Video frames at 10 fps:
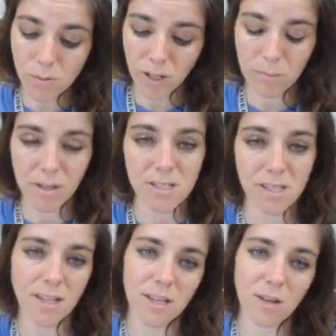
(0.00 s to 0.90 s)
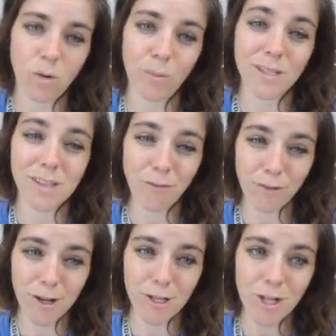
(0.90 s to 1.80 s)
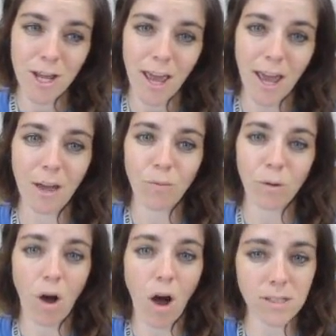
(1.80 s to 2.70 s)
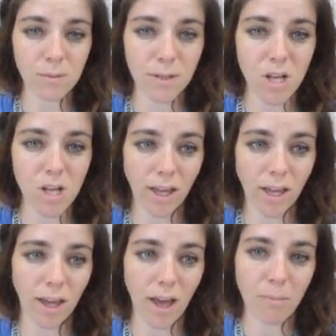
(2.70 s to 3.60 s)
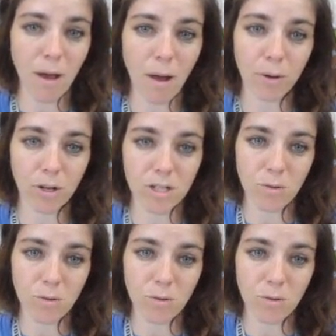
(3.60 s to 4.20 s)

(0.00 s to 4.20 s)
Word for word: We're going to be discussing women's suffrage, and we will also be talking about Booker T.